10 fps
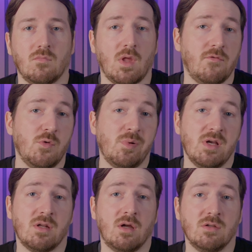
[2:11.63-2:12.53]
If you
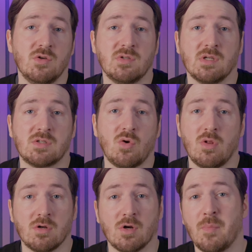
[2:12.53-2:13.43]
plan on using
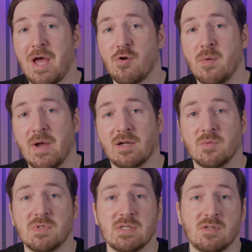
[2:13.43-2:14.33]
solar or battery
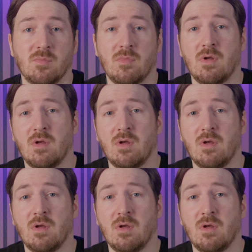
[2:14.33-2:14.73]
backup system,